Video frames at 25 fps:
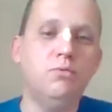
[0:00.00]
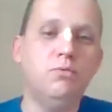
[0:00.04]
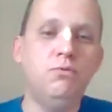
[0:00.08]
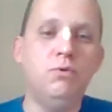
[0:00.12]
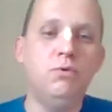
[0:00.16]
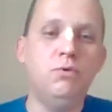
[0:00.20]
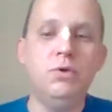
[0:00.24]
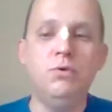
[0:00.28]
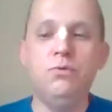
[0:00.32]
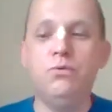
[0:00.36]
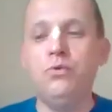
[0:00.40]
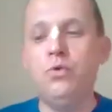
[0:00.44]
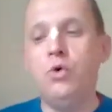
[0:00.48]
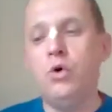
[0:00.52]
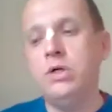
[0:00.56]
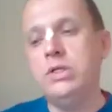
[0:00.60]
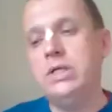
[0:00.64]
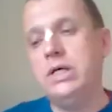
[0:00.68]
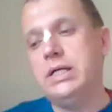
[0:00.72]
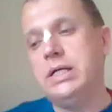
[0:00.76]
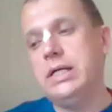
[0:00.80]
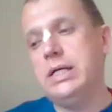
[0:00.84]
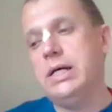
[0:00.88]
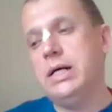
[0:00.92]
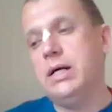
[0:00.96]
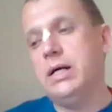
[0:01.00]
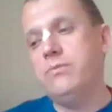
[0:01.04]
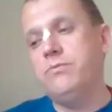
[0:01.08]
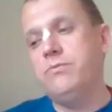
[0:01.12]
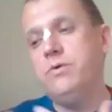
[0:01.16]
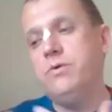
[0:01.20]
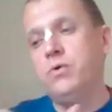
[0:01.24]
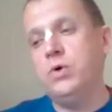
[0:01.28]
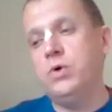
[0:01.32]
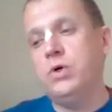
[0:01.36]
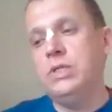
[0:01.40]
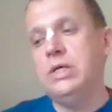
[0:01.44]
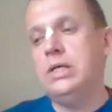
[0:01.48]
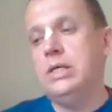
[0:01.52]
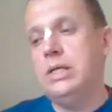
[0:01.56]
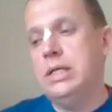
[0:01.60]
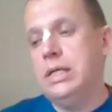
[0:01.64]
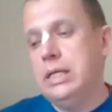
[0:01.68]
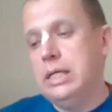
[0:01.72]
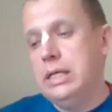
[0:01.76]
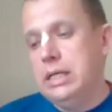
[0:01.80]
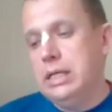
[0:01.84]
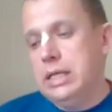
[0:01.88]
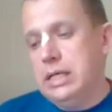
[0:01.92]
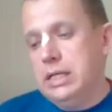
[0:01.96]
We want to help, we want to
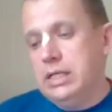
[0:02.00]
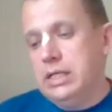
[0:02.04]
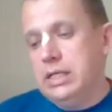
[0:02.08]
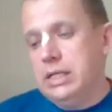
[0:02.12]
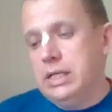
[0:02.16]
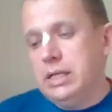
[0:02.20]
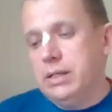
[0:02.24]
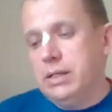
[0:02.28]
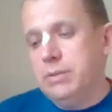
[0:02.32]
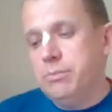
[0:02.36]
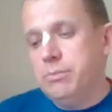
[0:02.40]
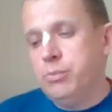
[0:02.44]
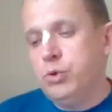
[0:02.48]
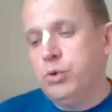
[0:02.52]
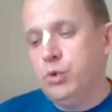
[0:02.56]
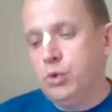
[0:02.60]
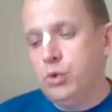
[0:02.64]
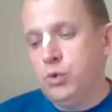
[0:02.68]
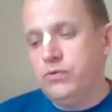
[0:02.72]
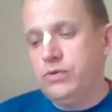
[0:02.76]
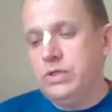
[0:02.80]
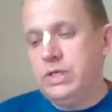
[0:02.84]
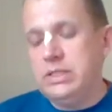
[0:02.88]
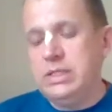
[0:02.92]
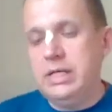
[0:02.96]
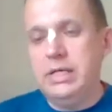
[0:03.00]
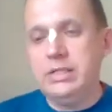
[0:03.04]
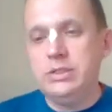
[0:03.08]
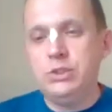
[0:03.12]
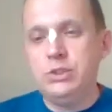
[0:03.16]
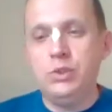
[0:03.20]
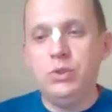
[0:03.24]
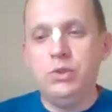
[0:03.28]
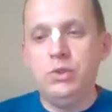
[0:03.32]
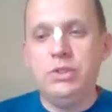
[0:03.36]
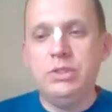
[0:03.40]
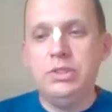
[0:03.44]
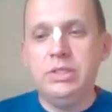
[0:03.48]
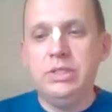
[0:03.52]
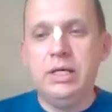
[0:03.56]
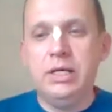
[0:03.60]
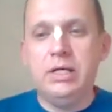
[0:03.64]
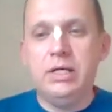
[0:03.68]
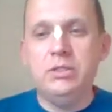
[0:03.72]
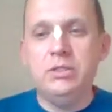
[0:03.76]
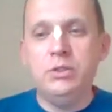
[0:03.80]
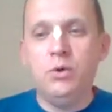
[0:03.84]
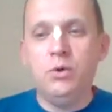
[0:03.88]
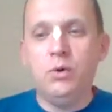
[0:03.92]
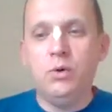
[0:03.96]
prove that actually they
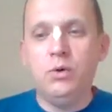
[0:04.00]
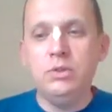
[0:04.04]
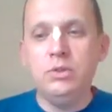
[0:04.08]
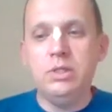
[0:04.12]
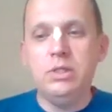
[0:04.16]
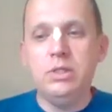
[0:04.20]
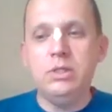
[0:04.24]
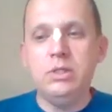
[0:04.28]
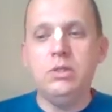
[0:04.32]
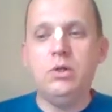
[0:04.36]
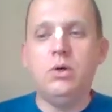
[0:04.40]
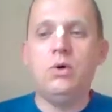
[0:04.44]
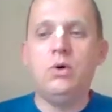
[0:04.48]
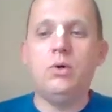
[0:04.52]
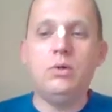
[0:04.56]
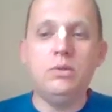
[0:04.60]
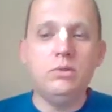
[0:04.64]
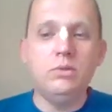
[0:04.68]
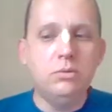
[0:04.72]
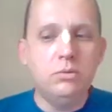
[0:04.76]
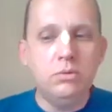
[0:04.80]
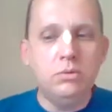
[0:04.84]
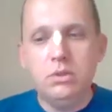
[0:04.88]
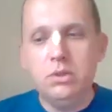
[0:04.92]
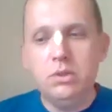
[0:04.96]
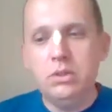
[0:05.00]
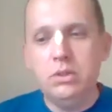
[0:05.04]
are not alone,